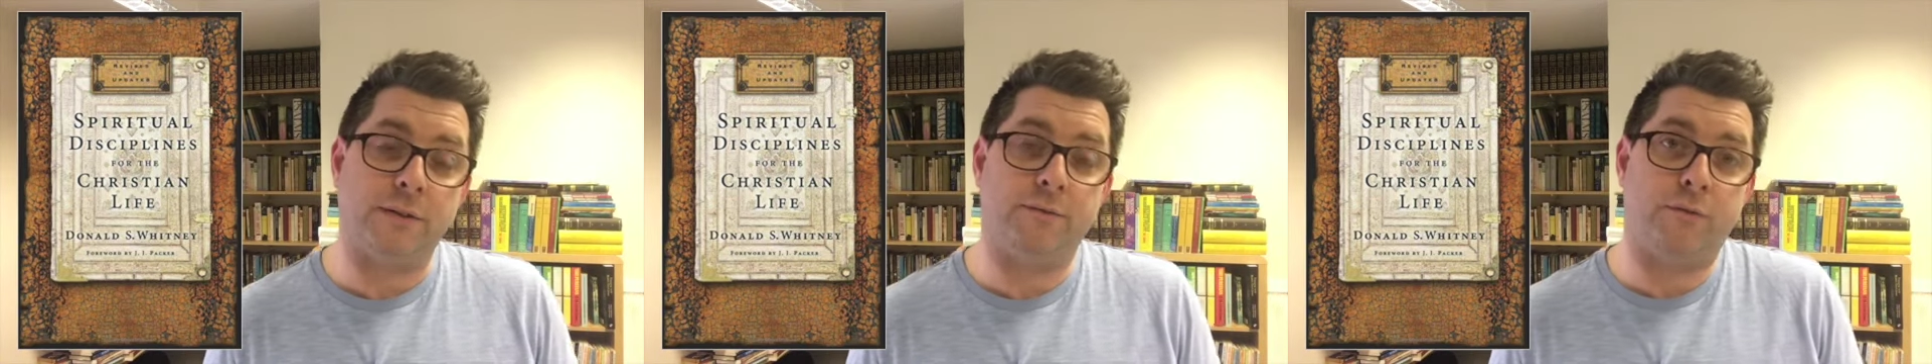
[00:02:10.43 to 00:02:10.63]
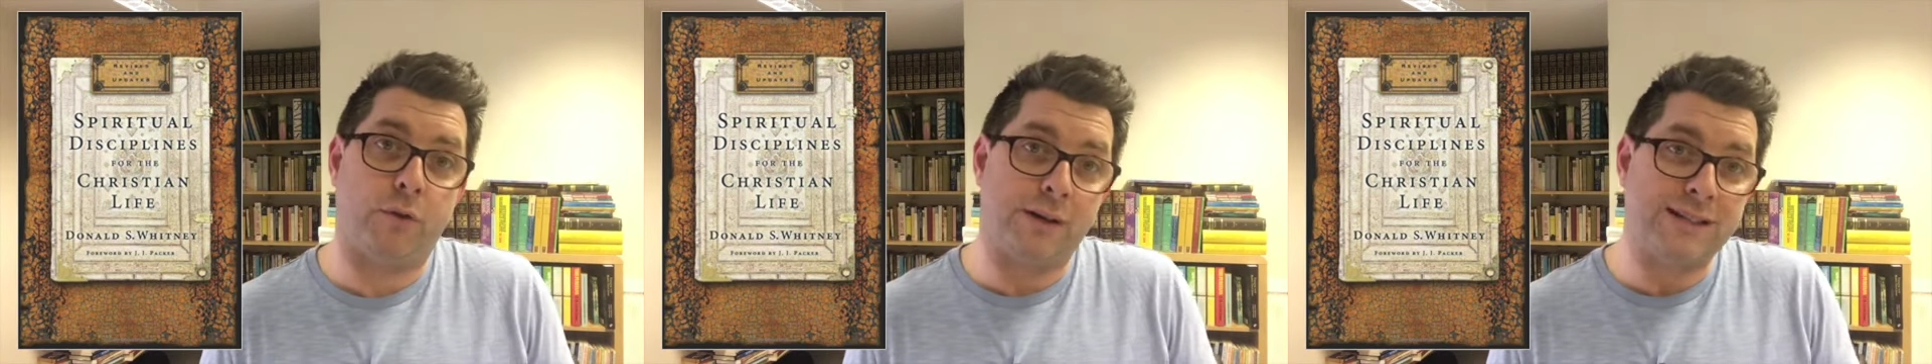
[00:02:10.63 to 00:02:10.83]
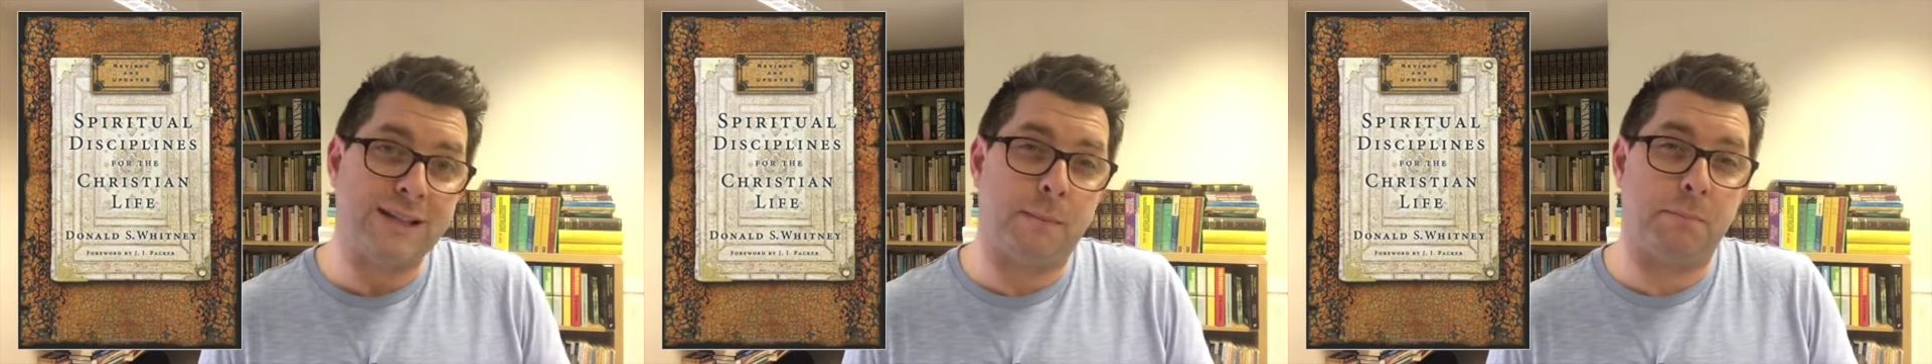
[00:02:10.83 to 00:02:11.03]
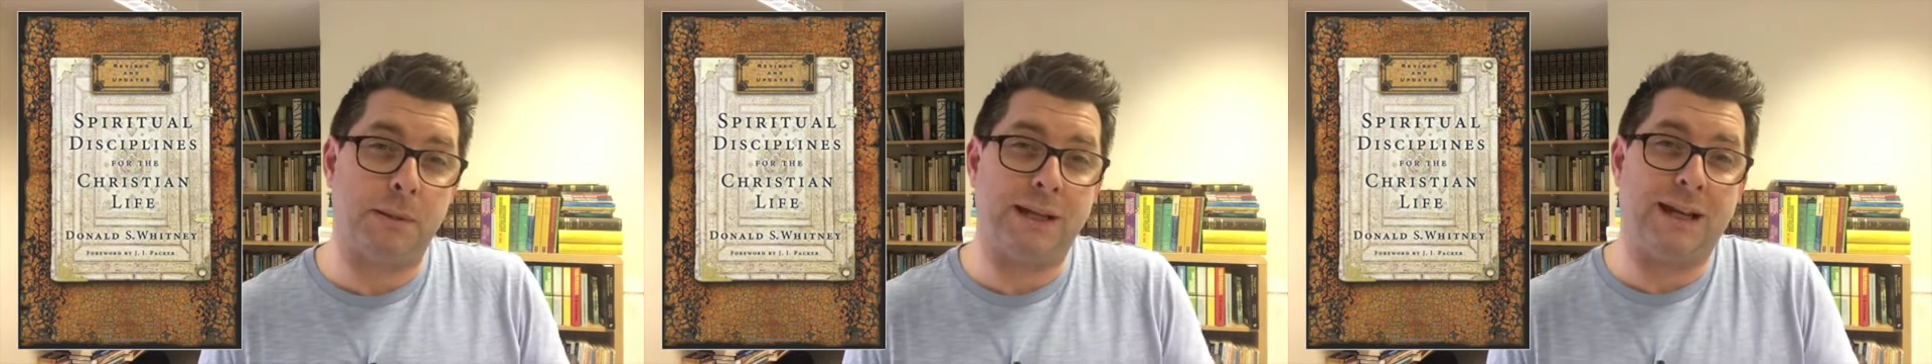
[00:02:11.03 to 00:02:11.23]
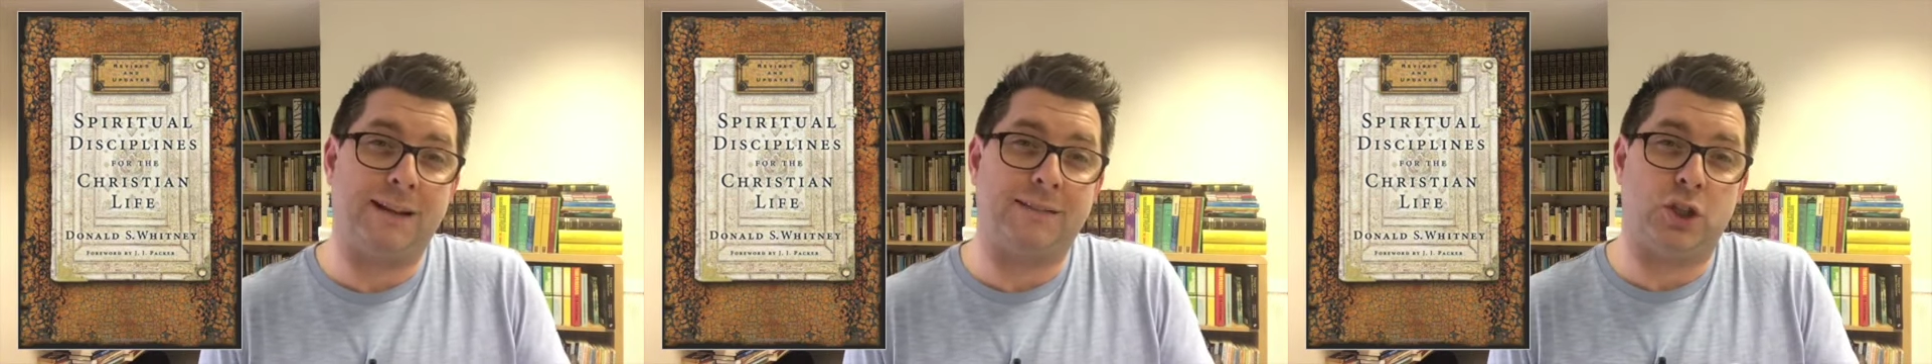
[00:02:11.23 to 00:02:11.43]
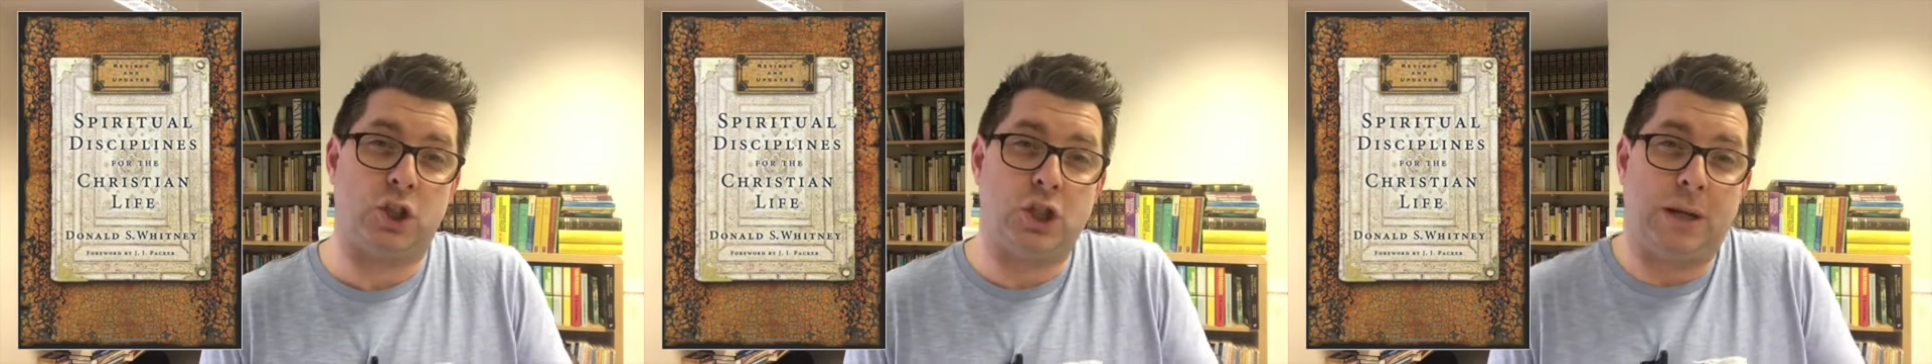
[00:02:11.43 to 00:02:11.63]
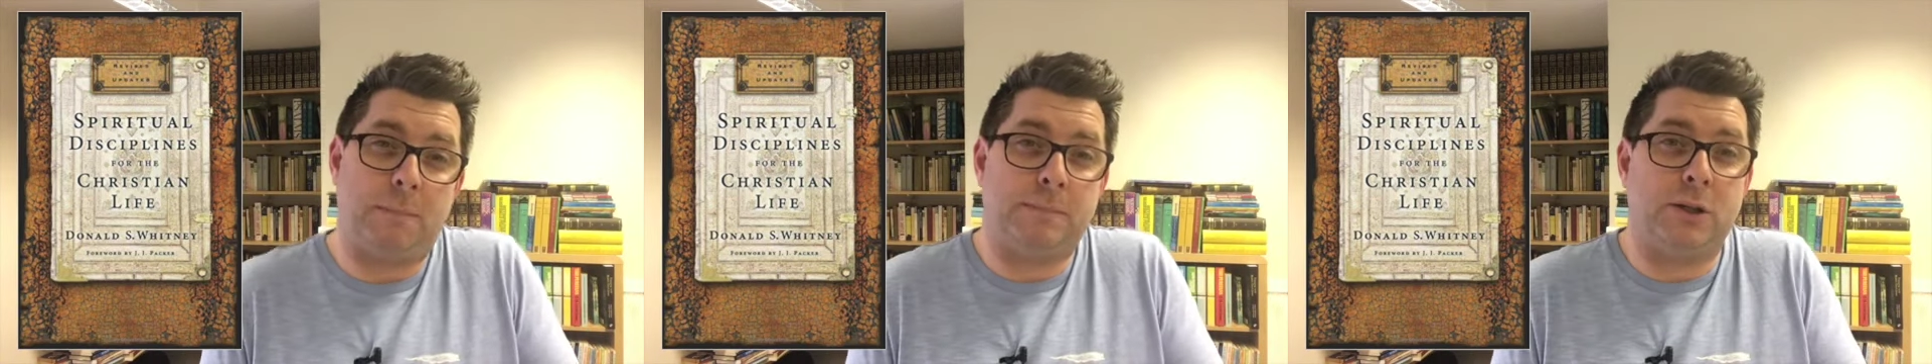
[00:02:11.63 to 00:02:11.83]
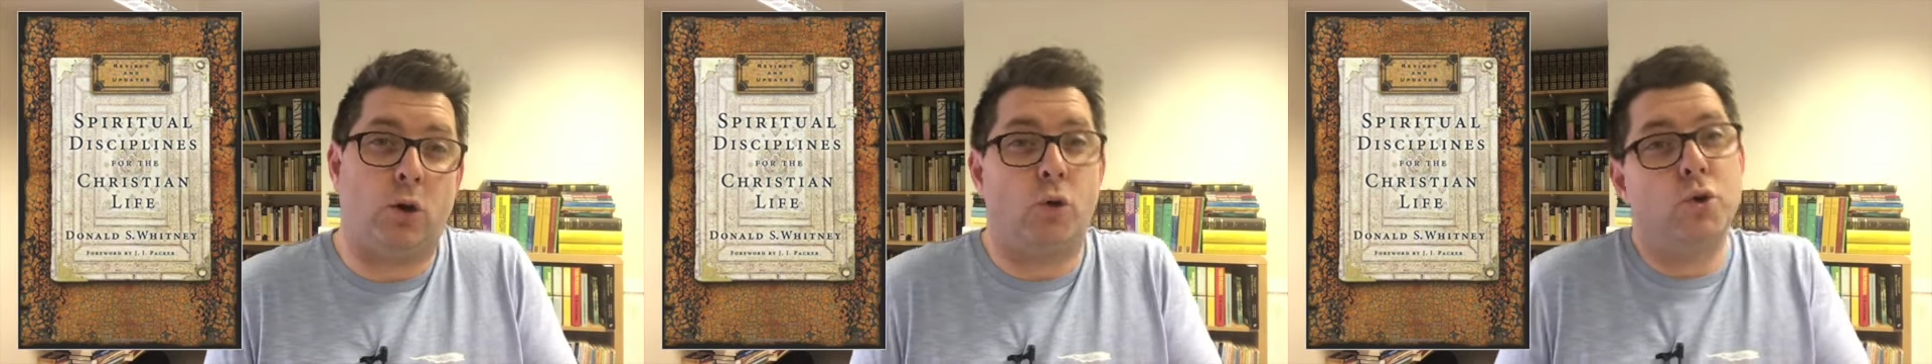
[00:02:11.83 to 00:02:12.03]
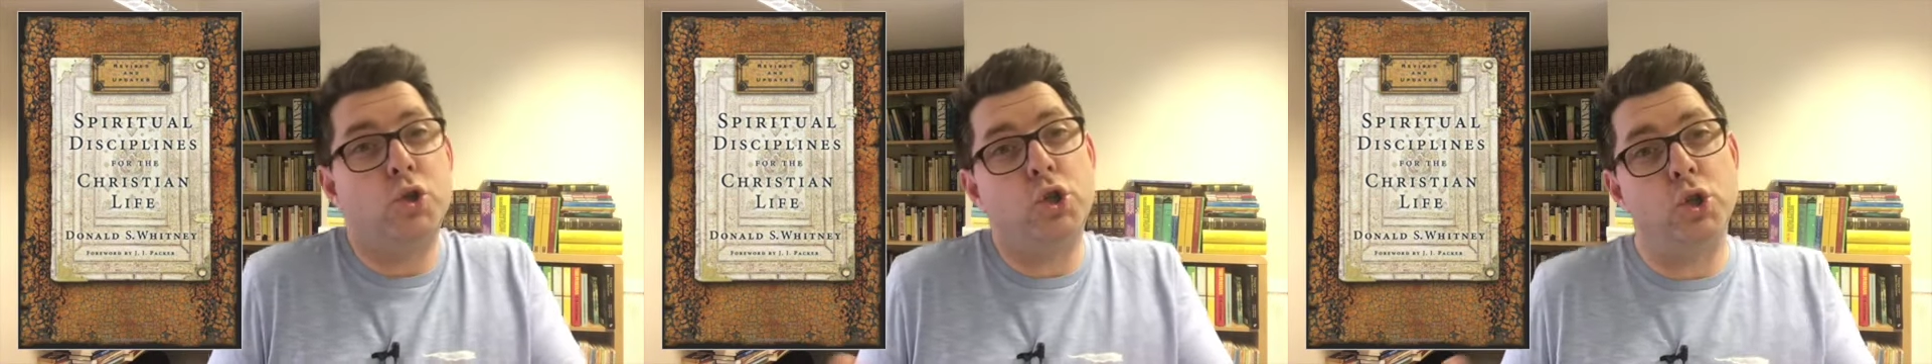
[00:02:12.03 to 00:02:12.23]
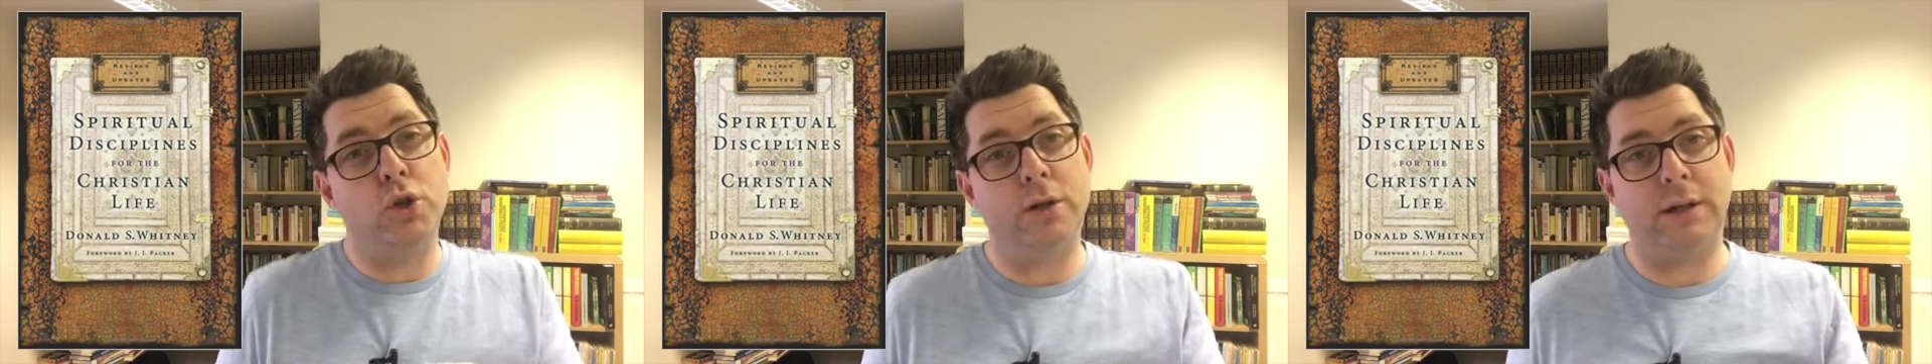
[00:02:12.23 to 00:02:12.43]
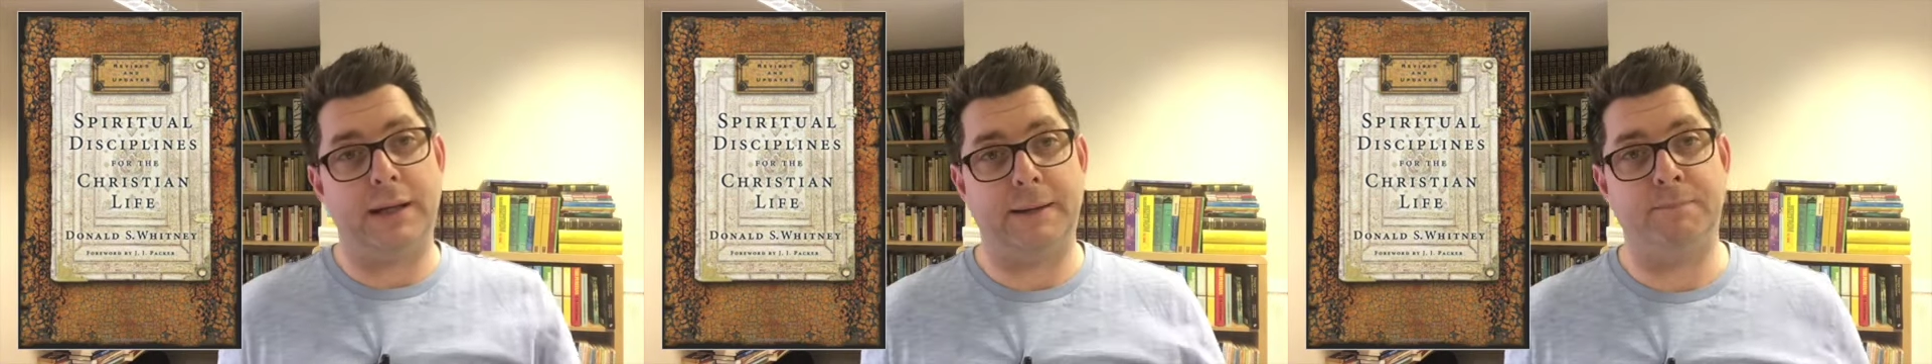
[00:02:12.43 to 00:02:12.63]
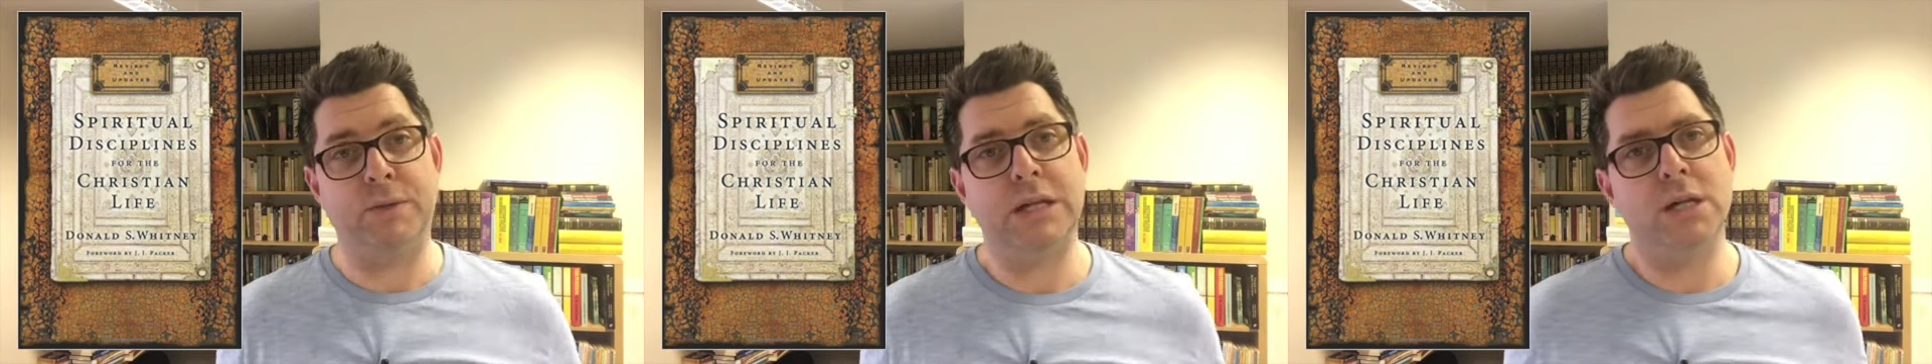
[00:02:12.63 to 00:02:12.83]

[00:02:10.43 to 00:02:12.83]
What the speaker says: And for example, he has a chapter on journaling.